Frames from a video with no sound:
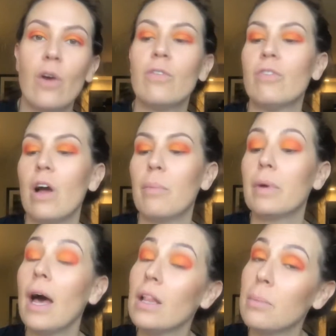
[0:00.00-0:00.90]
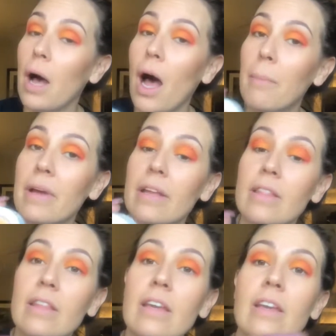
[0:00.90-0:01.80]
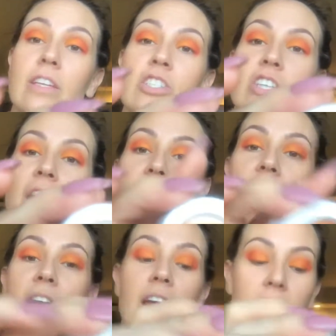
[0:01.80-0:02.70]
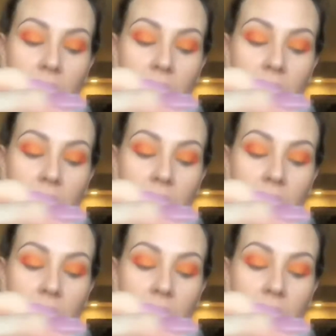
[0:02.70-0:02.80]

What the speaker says: from ColourPop in the shade